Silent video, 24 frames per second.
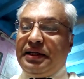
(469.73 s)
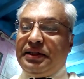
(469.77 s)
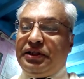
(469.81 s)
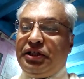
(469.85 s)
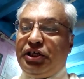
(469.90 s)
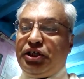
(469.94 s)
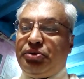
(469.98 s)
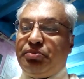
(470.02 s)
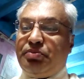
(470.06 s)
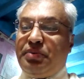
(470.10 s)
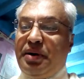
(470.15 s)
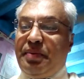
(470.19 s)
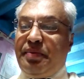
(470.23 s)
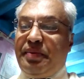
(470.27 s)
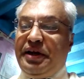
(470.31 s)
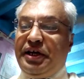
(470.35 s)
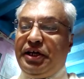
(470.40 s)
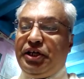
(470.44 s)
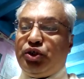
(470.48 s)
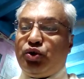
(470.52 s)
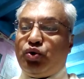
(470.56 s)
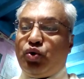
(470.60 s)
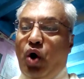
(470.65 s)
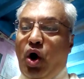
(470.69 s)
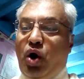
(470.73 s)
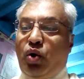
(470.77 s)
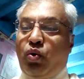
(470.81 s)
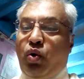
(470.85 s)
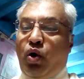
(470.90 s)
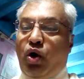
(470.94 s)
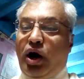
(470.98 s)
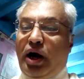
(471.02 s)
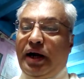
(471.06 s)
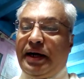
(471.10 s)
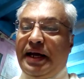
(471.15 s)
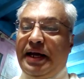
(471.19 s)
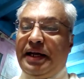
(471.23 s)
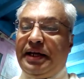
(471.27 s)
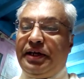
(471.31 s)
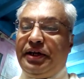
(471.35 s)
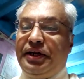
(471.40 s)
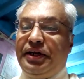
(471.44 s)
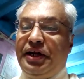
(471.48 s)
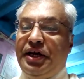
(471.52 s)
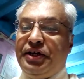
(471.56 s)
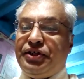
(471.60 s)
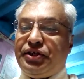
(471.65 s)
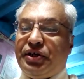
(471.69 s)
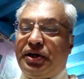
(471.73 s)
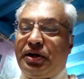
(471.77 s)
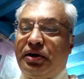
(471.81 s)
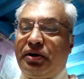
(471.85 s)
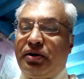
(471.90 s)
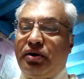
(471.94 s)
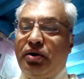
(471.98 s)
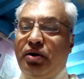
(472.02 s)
This memory is non-volatile in nature.